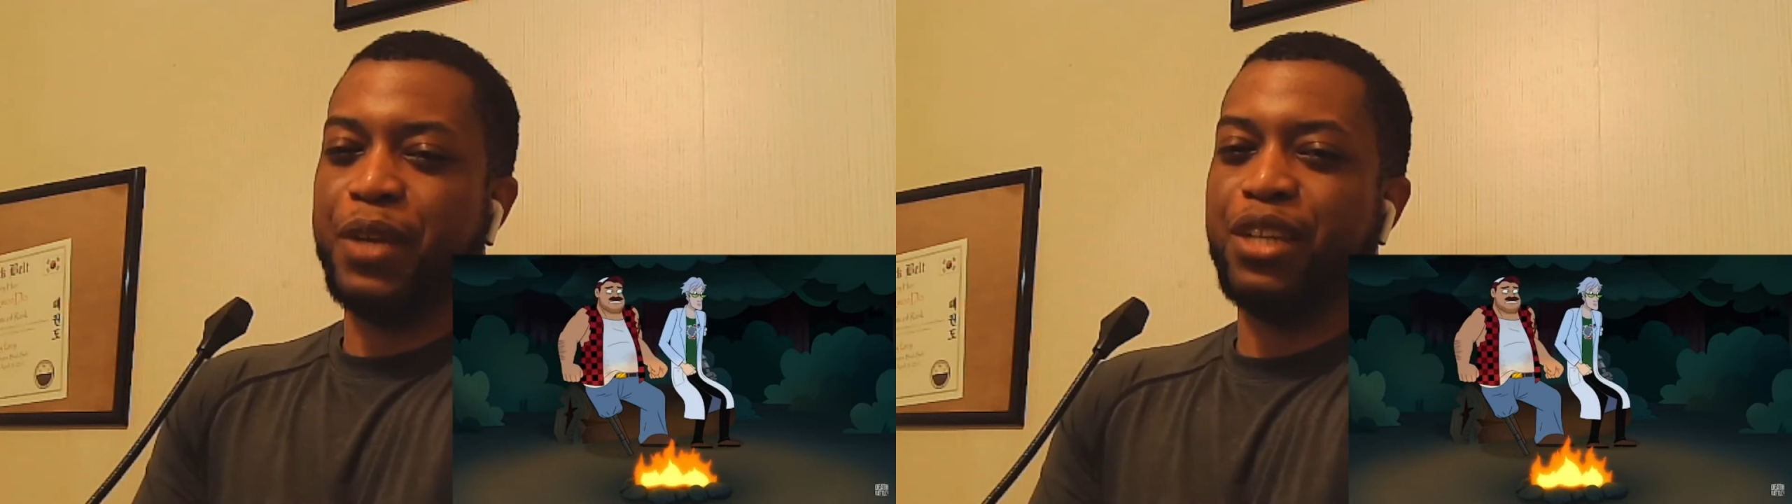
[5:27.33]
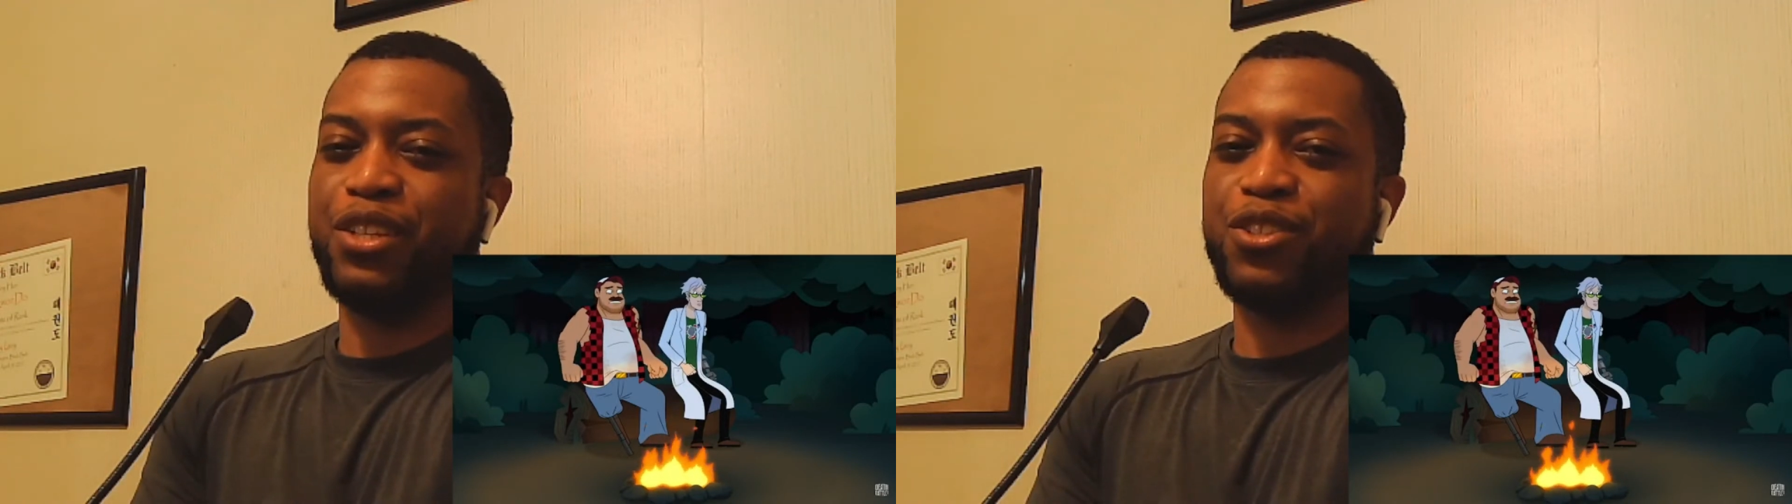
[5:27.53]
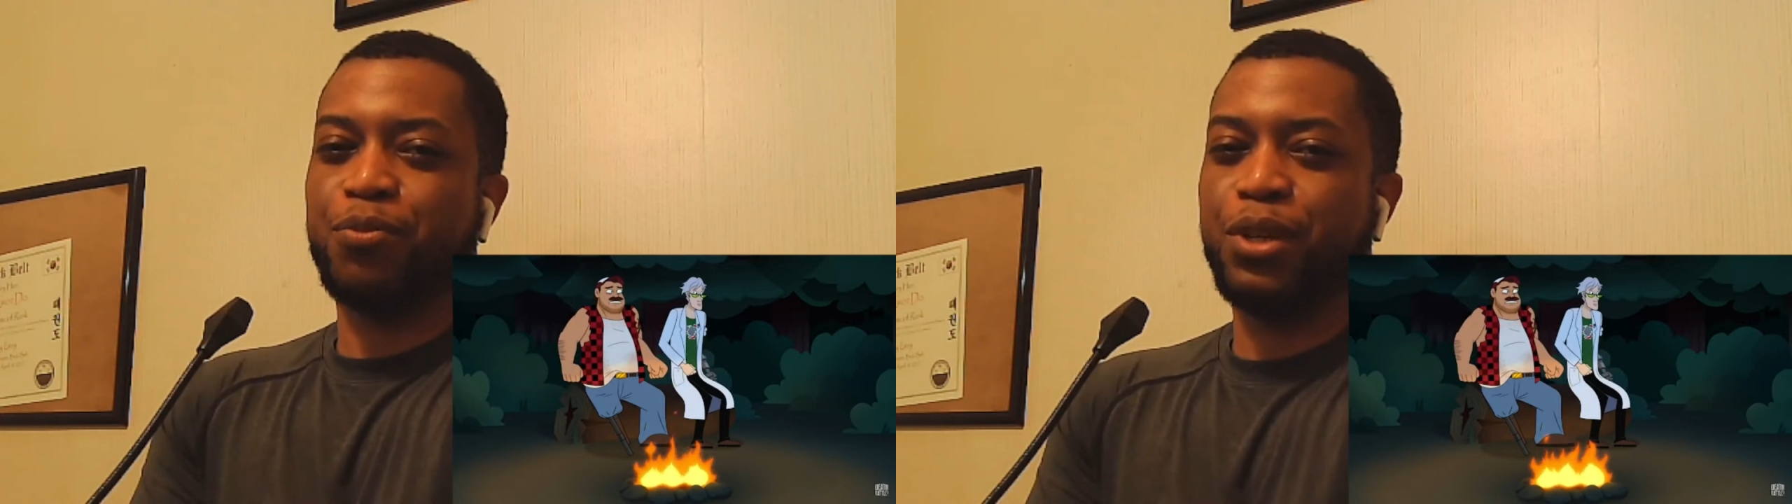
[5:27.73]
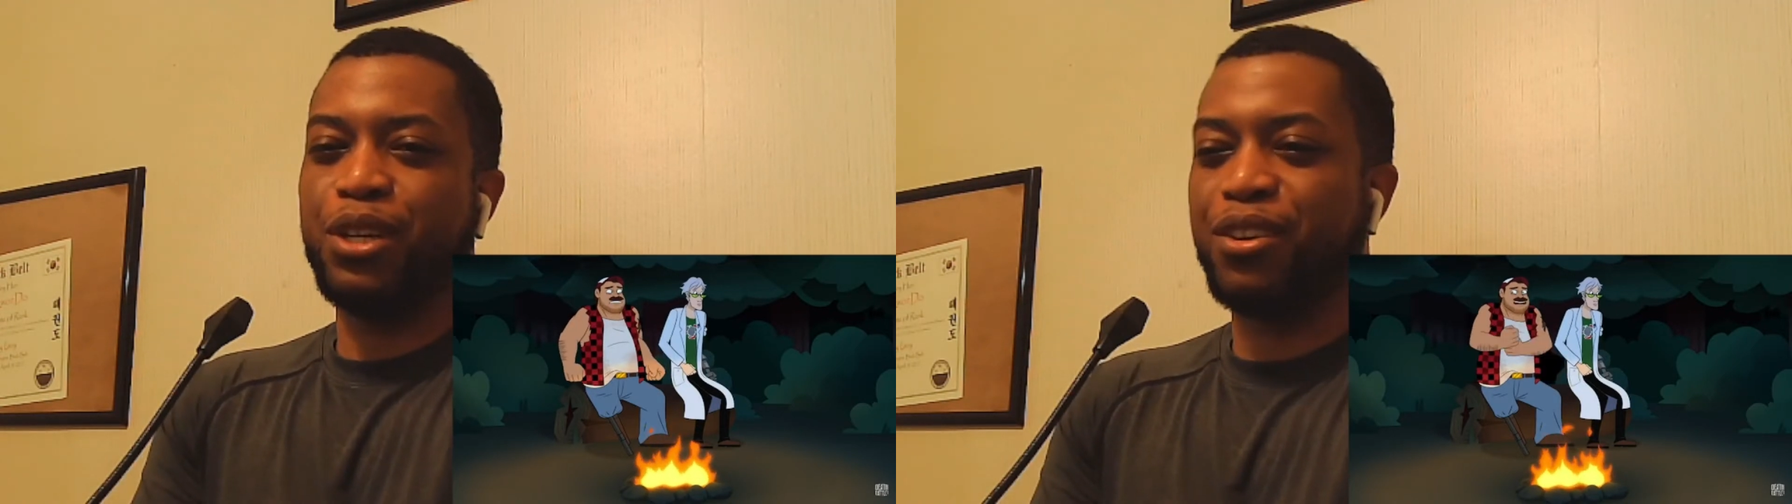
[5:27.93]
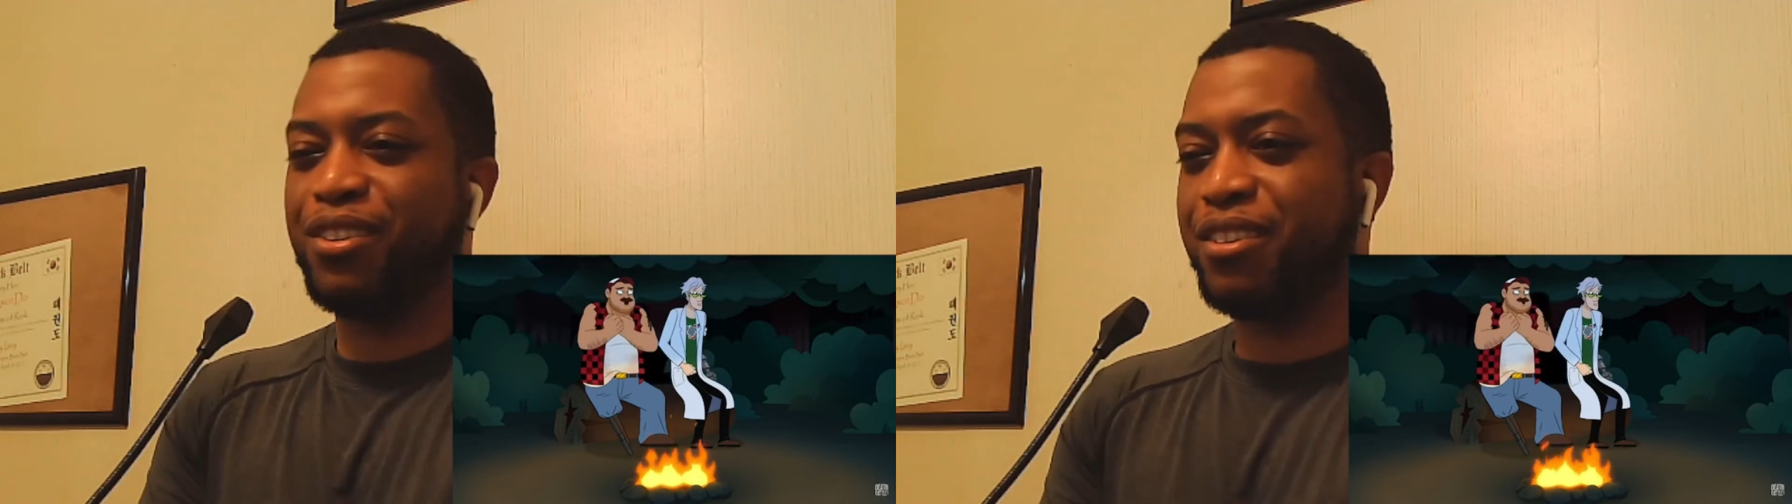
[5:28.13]
they
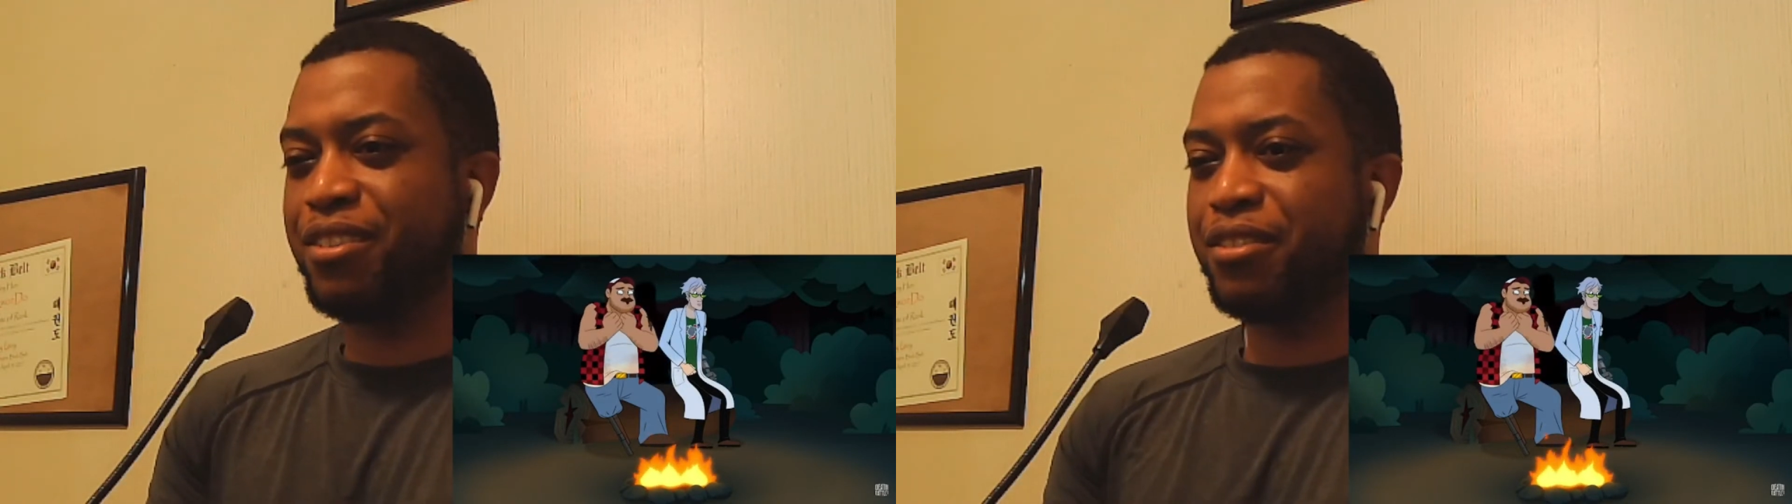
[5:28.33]
disappear. Hello?